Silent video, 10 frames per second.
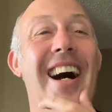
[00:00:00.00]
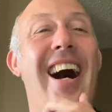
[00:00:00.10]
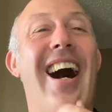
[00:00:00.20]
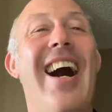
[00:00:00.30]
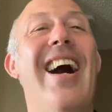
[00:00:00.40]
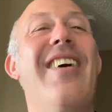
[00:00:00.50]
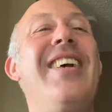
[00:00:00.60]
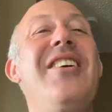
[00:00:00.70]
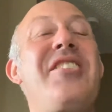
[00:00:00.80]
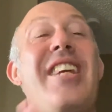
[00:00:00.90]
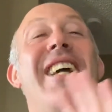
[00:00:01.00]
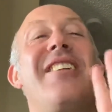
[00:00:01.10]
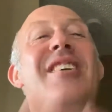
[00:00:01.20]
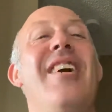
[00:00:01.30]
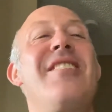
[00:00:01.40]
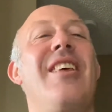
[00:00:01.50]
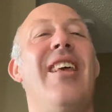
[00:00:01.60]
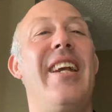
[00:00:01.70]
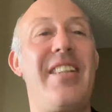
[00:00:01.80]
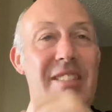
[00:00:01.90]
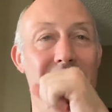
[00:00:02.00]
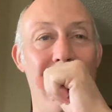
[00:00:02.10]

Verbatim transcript: Uh, we used to get tons of likes,